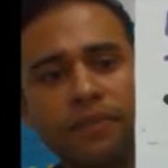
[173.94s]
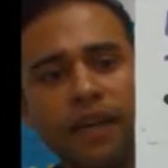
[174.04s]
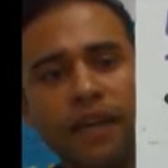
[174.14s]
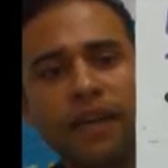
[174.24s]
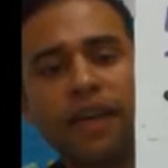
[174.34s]

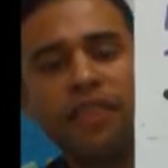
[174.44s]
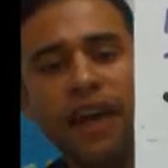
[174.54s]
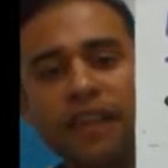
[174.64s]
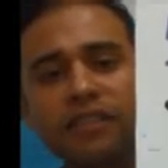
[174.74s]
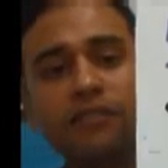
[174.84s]
Okay,
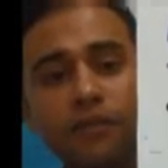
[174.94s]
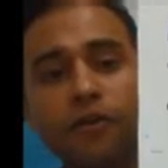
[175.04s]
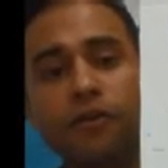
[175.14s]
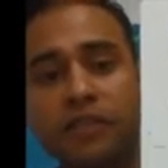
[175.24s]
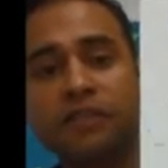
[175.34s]
that's the
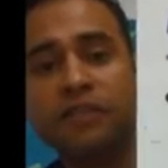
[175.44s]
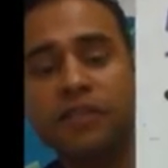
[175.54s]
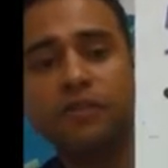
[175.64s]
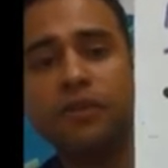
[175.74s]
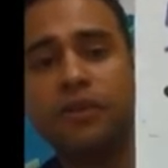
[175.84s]
focus of
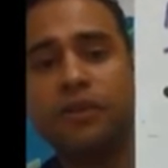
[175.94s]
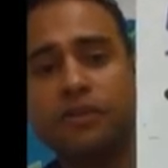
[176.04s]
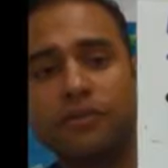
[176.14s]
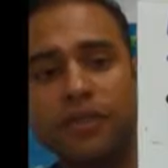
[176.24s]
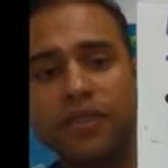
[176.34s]
this
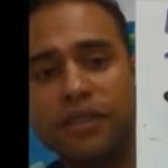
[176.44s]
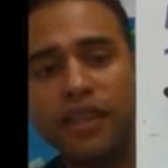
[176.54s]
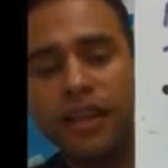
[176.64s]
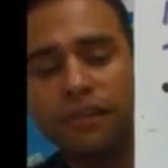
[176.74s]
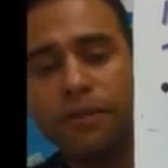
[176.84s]
course. This is
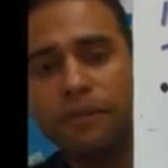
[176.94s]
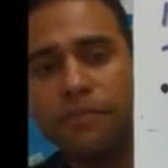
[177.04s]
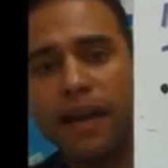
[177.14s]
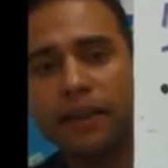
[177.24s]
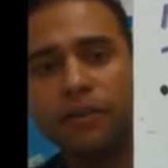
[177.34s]
AP
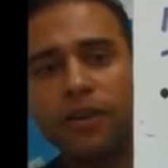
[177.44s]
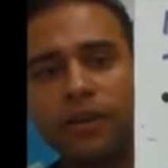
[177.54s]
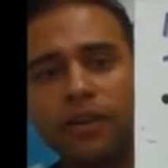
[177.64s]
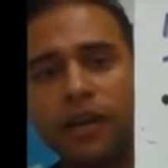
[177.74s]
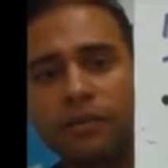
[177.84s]

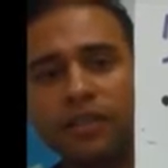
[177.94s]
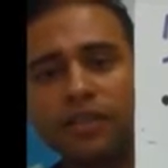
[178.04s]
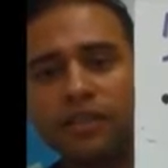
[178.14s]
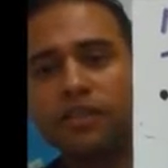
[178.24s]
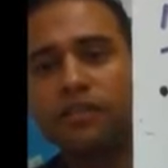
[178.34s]
Macroeconomics.
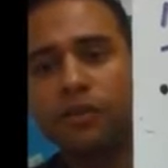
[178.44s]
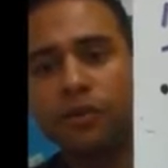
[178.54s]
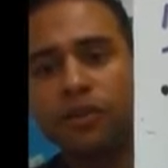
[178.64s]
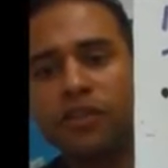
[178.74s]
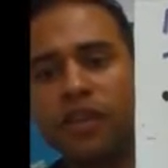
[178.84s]
This is a
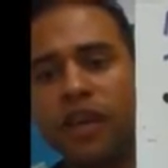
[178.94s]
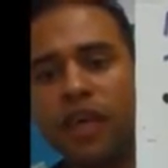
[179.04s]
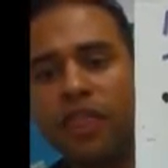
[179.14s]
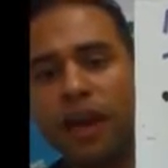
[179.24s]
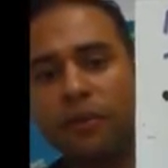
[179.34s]
course
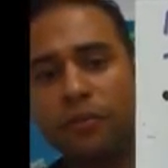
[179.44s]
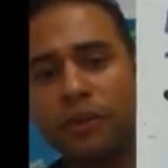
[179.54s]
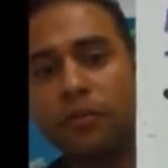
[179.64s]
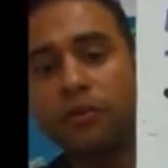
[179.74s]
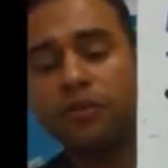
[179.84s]
that
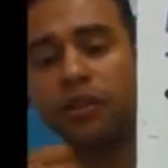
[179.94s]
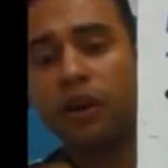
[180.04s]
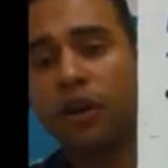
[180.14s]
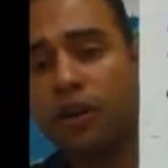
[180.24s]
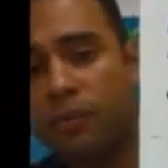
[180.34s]
we will
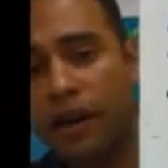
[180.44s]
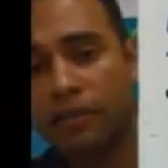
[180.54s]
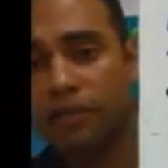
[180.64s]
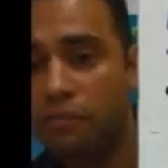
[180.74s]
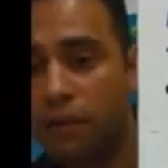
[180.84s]
talk
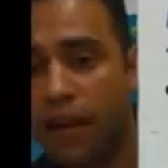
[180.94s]
about some